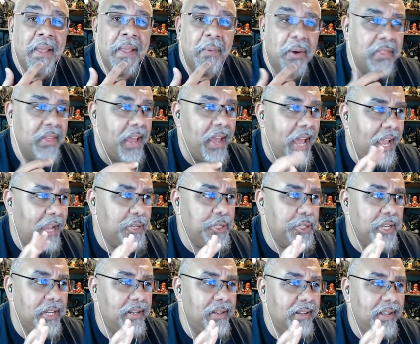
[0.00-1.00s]
with
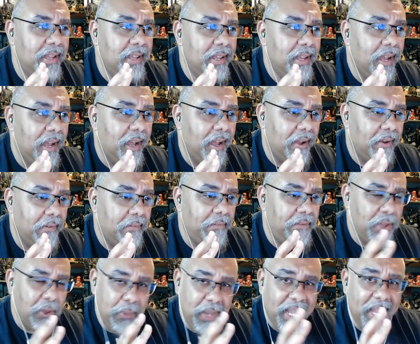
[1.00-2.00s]
action, uh,
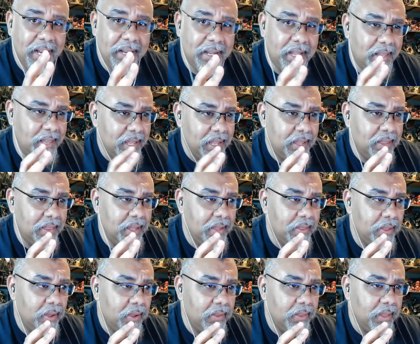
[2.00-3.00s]
filming it, and the
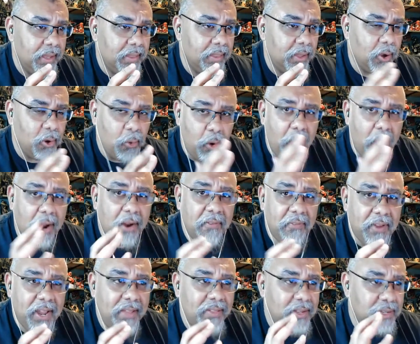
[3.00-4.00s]
the, the the
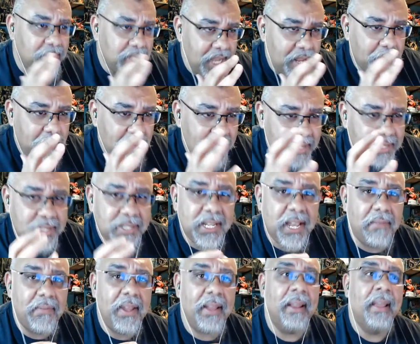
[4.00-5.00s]
choreography and the set pieces
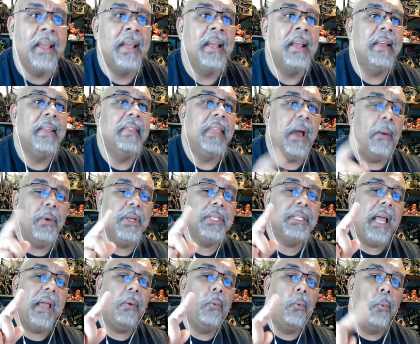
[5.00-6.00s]
of it that
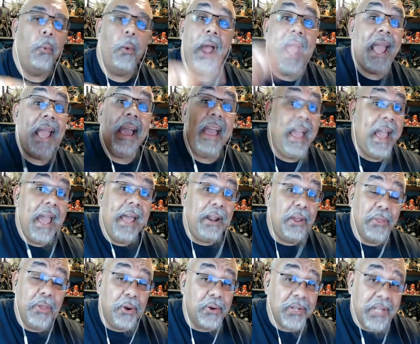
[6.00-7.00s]
was like way ahead
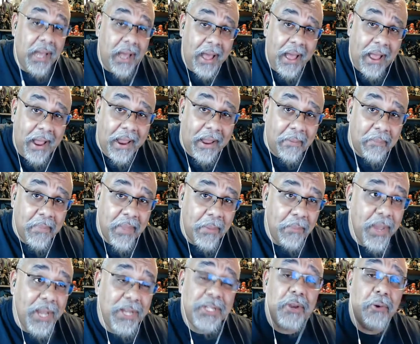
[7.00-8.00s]
of their time. It
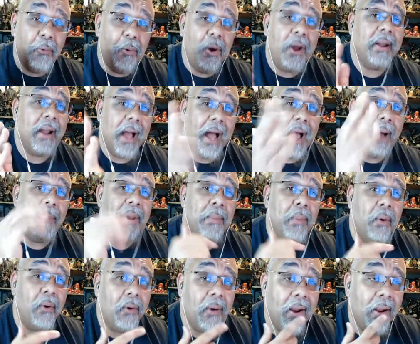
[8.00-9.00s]
makes you wonder how many
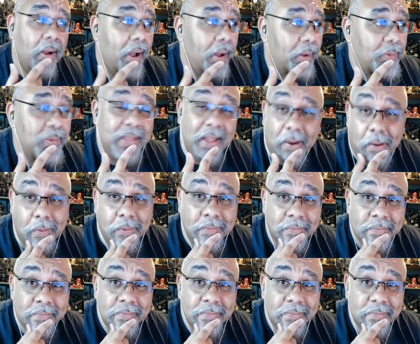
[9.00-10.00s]
more are out there.
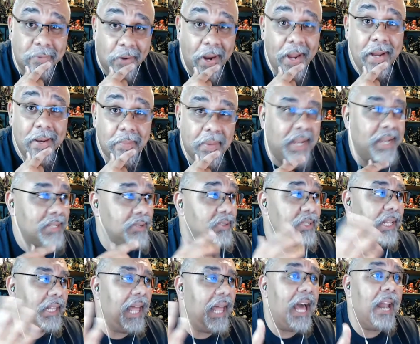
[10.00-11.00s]
right? Because
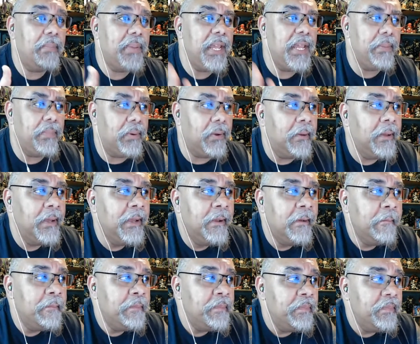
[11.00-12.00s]
there's a lot of people
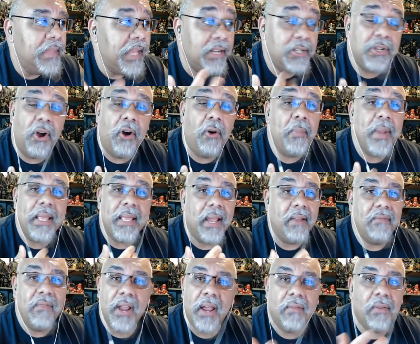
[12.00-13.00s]
that told me
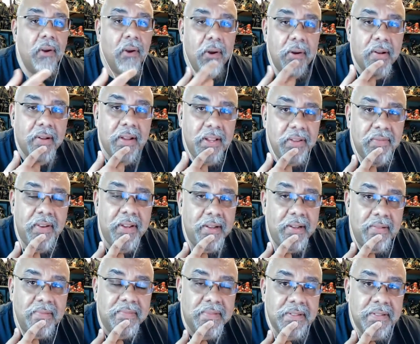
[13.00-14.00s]
they've never heard of these
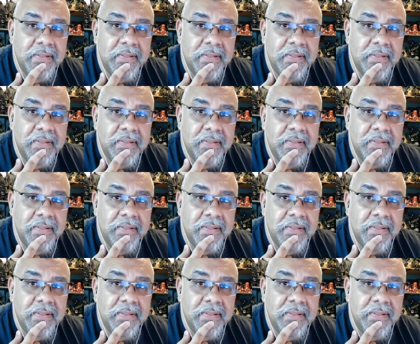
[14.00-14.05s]
films.